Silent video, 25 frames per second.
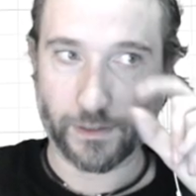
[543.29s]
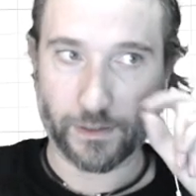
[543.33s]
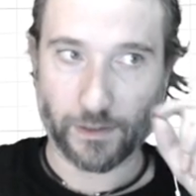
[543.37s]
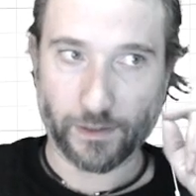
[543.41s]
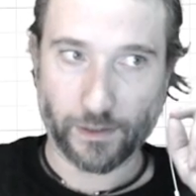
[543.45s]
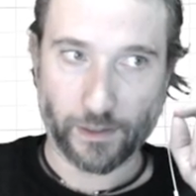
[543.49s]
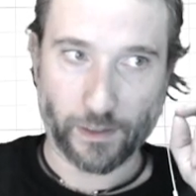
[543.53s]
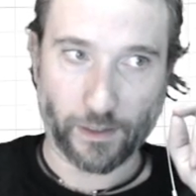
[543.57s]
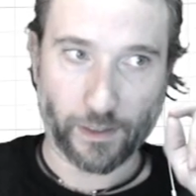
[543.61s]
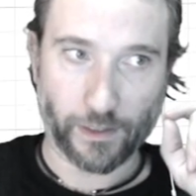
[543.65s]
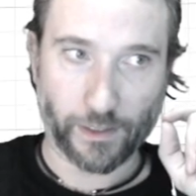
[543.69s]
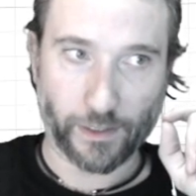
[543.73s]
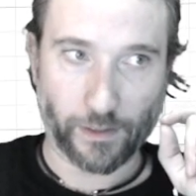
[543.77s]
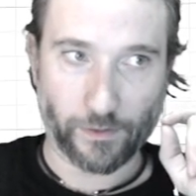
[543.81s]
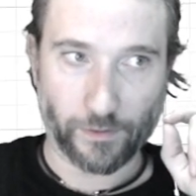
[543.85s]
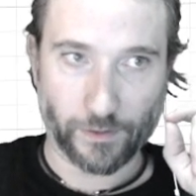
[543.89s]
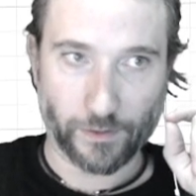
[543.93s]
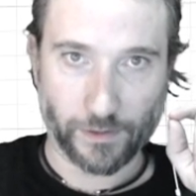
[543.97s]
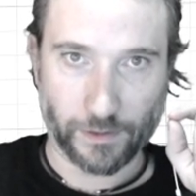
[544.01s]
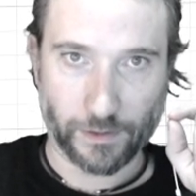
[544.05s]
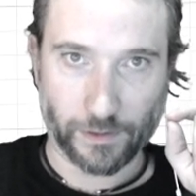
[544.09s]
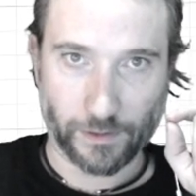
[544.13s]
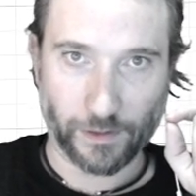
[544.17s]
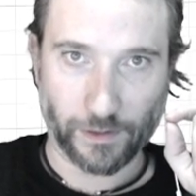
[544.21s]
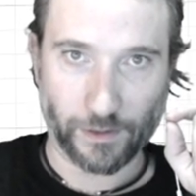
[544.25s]
The idea
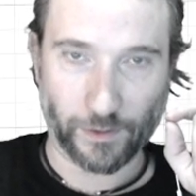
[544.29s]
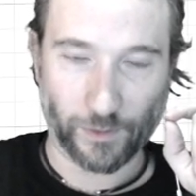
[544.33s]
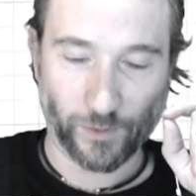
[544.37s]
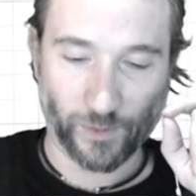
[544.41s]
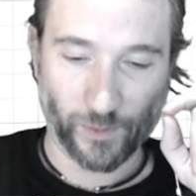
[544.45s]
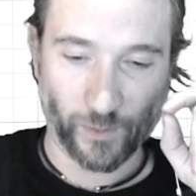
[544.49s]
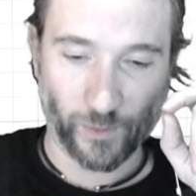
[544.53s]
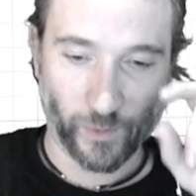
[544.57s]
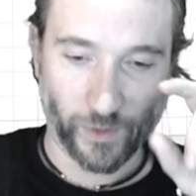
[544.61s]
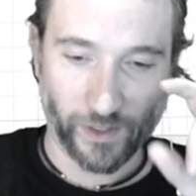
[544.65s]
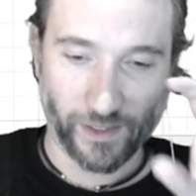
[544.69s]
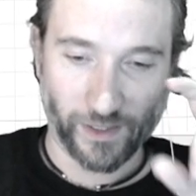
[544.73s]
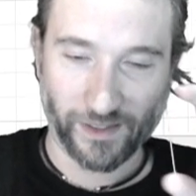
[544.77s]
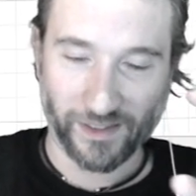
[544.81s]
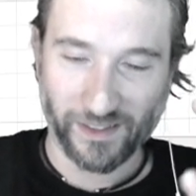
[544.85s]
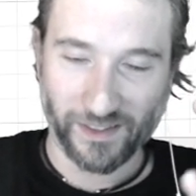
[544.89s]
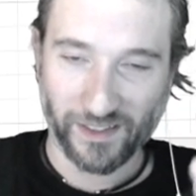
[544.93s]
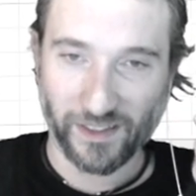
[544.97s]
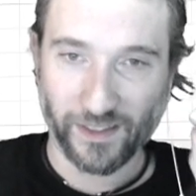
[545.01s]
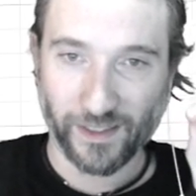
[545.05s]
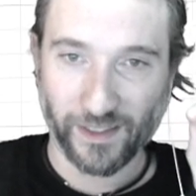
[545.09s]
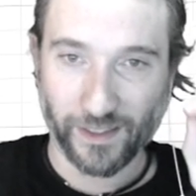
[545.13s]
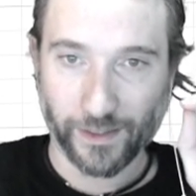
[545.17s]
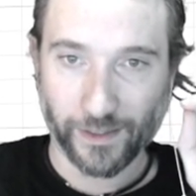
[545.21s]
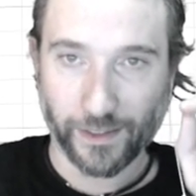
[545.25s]
is that we
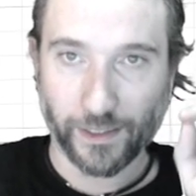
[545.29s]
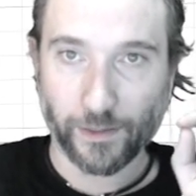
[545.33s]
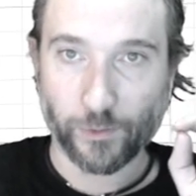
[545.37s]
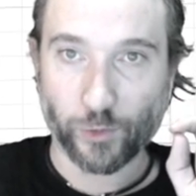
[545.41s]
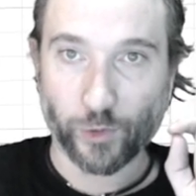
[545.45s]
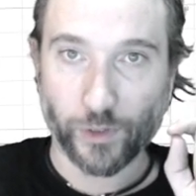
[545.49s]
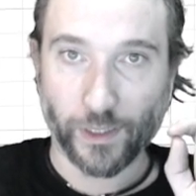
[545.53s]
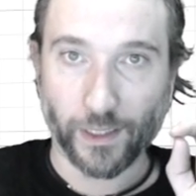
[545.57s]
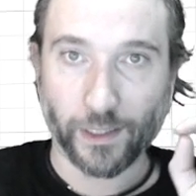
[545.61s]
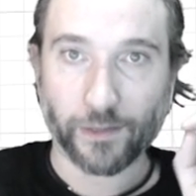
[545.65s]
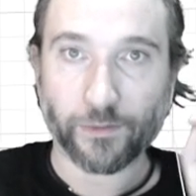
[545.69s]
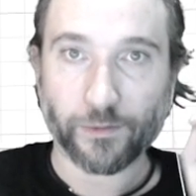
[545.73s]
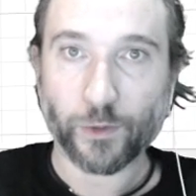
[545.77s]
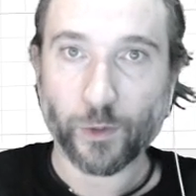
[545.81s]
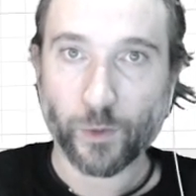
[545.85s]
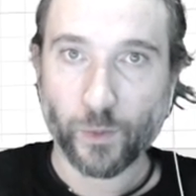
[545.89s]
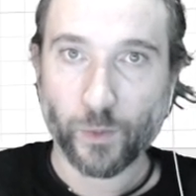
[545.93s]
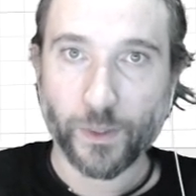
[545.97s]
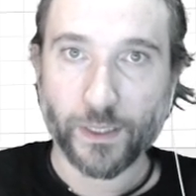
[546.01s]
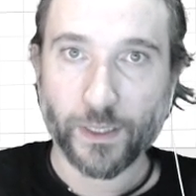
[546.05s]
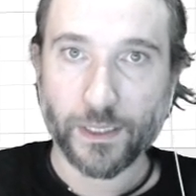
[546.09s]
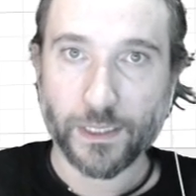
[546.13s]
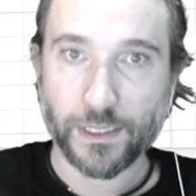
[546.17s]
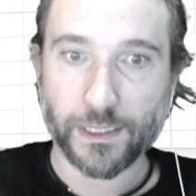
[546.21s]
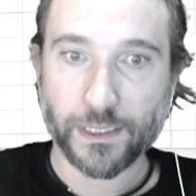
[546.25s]
keep track of who
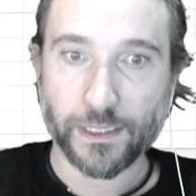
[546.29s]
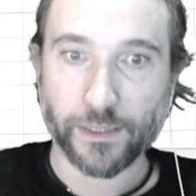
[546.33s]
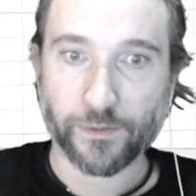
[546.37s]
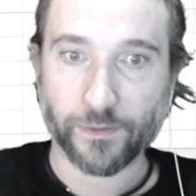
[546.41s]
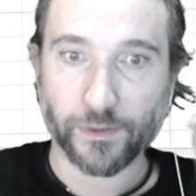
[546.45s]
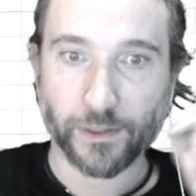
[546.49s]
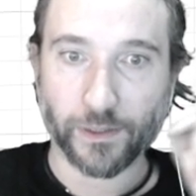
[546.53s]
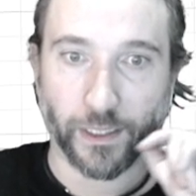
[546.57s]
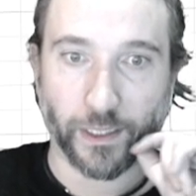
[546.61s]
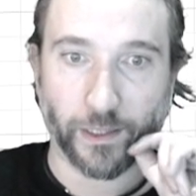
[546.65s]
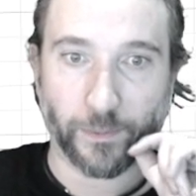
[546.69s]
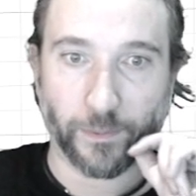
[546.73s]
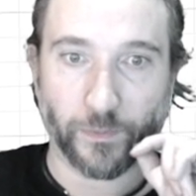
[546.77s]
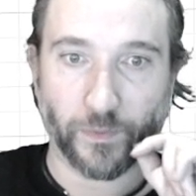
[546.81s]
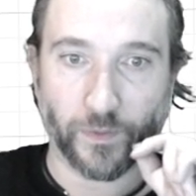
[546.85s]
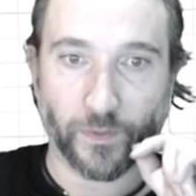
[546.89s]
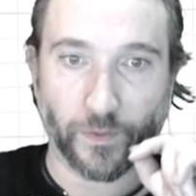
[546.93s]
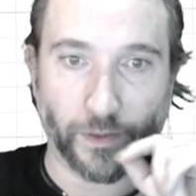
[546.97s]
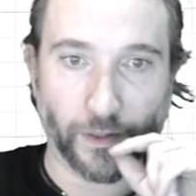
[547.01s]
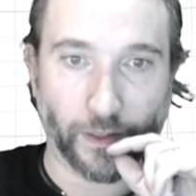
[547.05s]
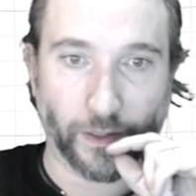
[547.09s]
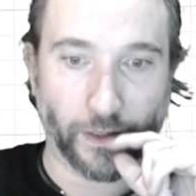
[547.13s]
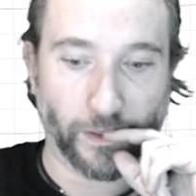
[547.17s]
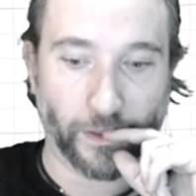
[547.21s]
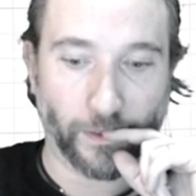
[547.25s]
wins the different games.
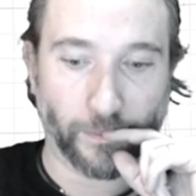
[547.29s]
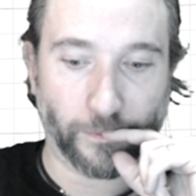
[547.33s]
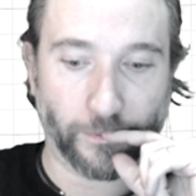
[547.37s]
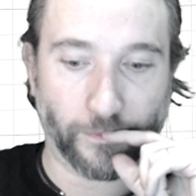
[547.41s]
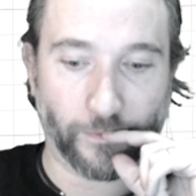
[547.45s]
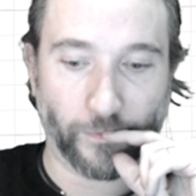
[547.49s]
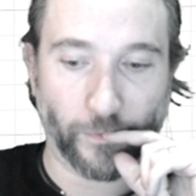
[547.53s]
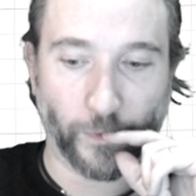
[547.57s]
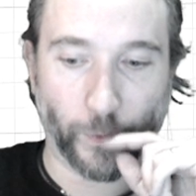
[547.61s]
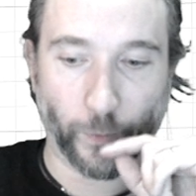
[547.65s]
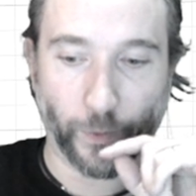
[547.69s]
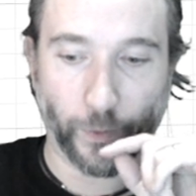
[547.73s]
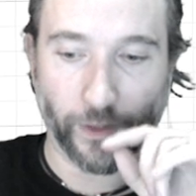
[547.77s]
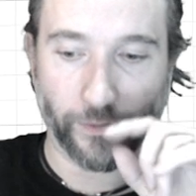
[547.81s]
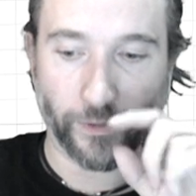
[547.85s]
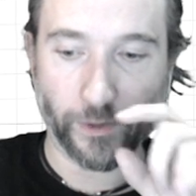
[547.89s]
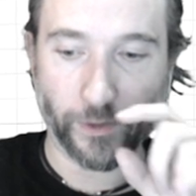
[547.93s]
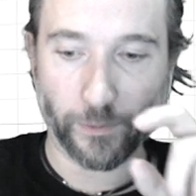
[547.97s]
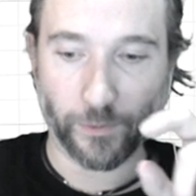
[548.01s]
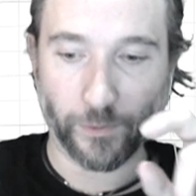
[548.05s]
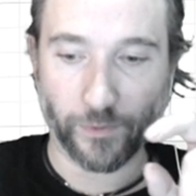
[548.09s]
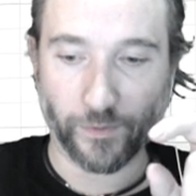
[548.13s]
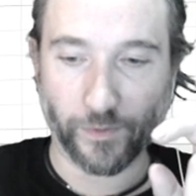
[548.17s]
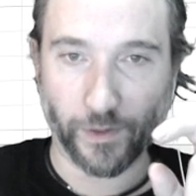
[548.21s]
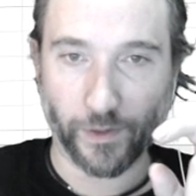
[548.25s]
And we have a
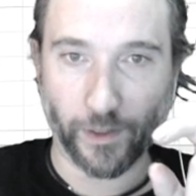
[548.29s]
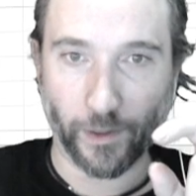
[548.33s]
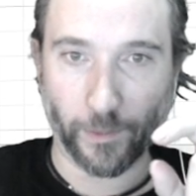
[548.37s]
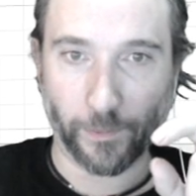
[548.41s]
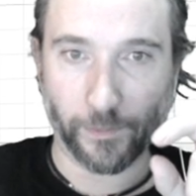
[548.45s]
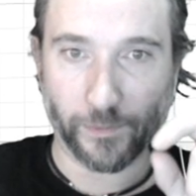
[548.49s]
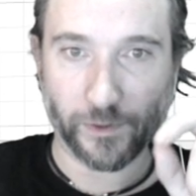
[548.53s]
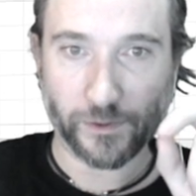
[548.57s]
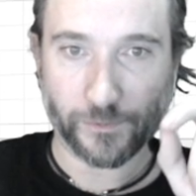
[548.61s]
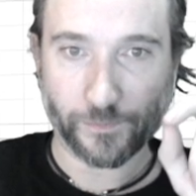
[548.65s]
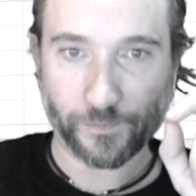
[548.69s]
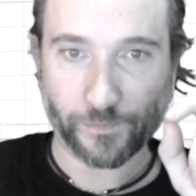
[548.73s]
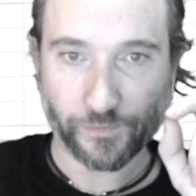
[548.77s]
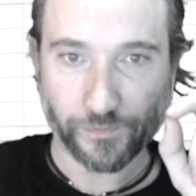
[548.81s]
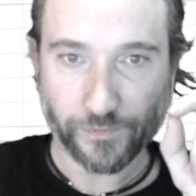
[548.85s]
number of different games.